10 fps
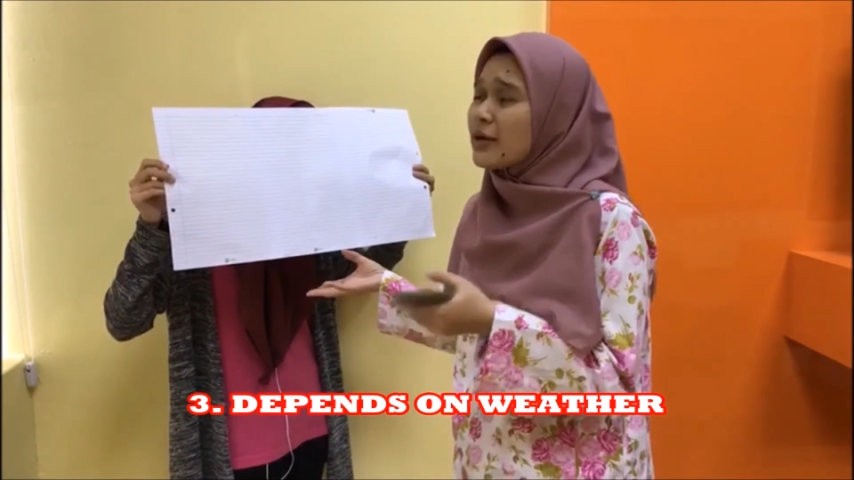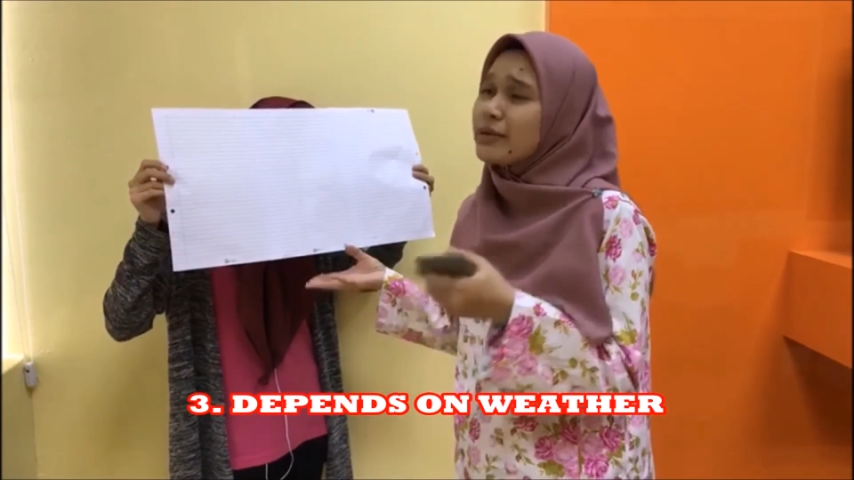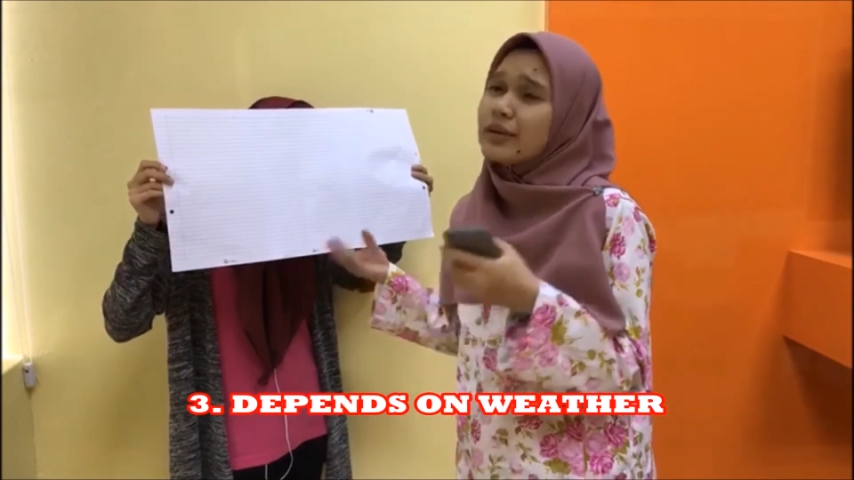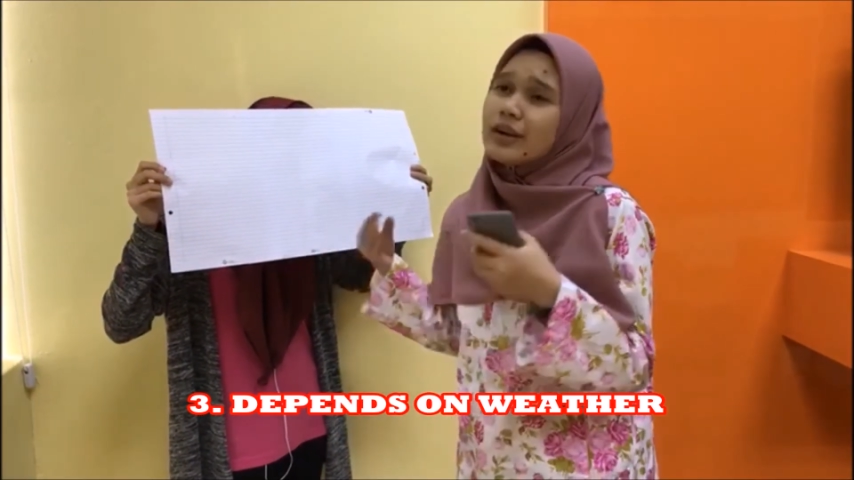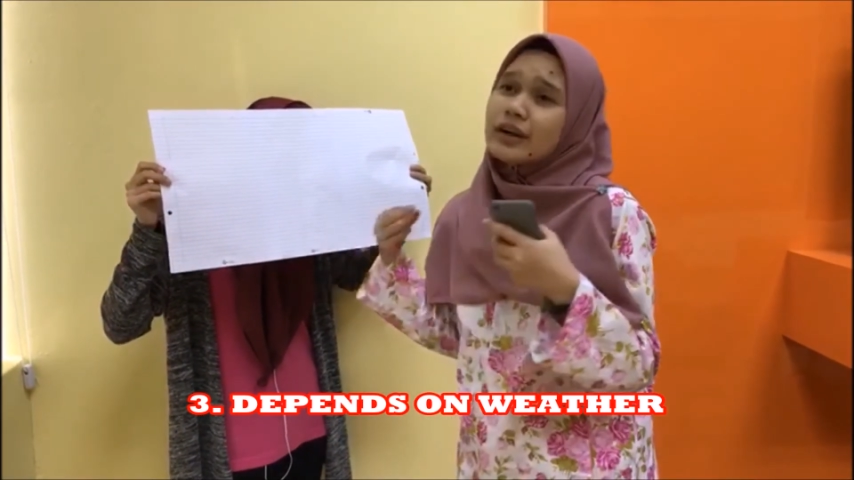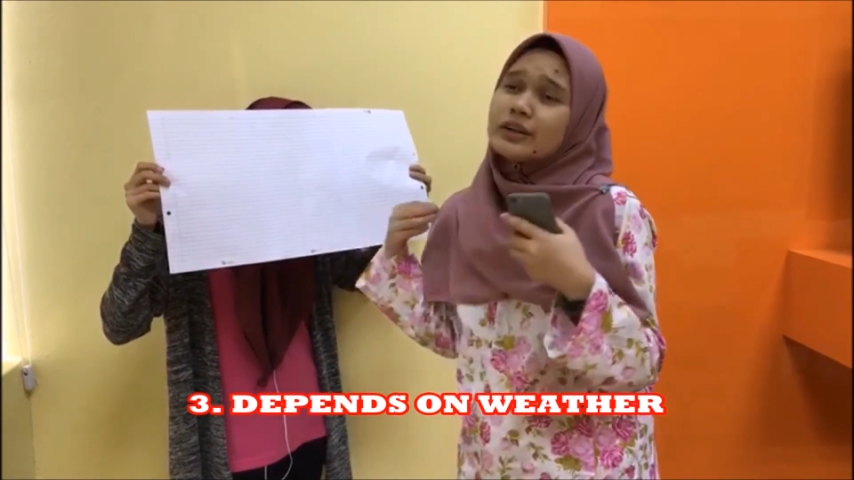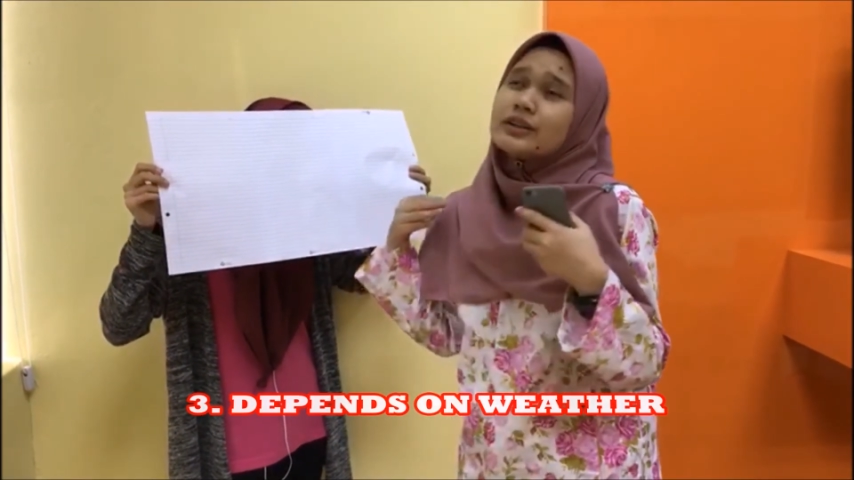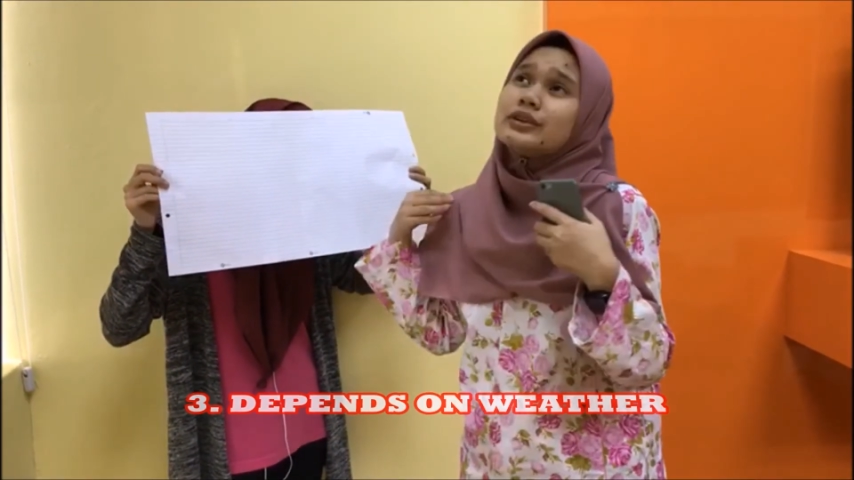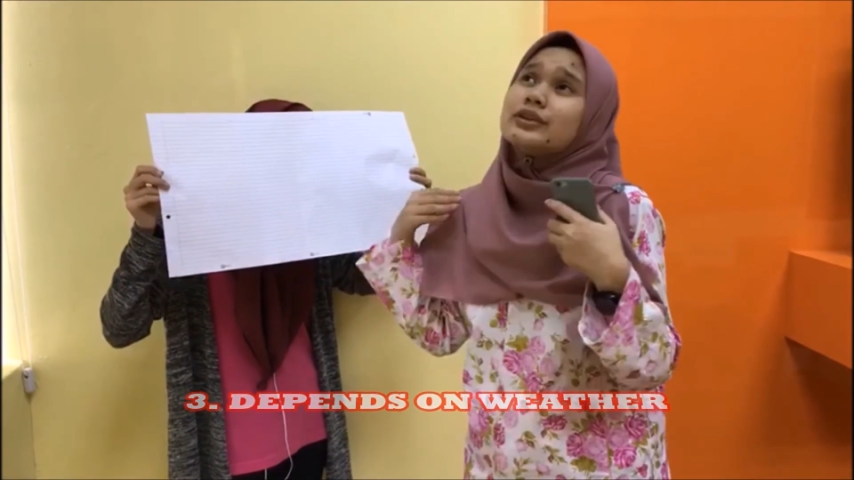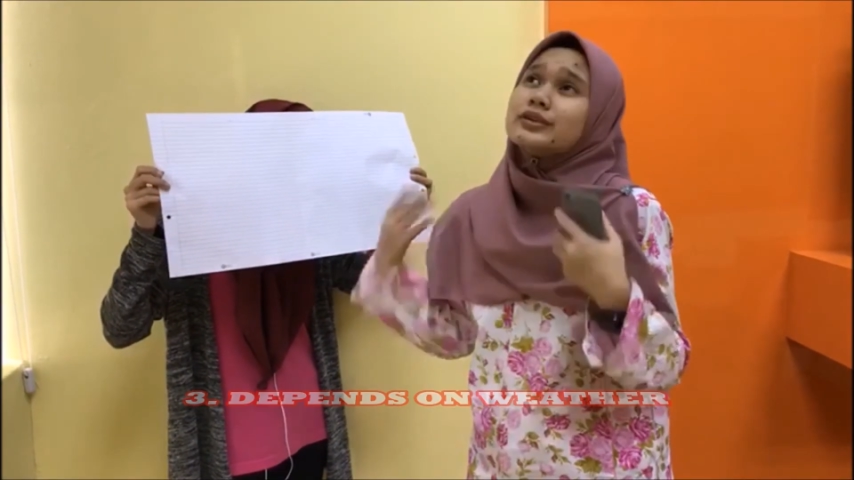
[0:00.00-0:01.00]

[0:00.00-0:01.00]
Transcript: we are